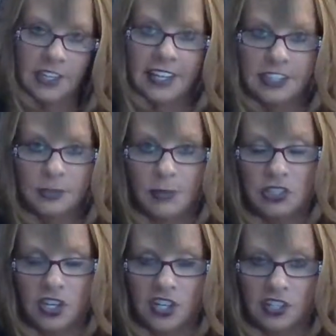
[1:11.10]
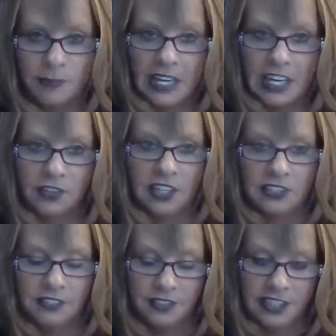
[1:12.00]
That's my dog in the background,
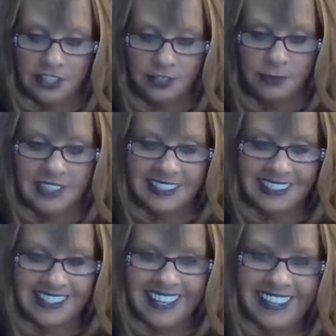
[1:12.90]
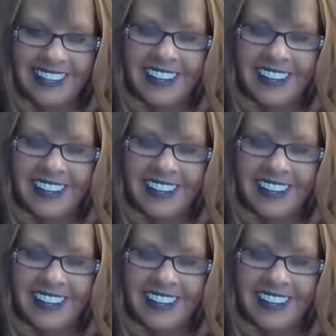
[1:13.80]
if you hear him. That's Teddy.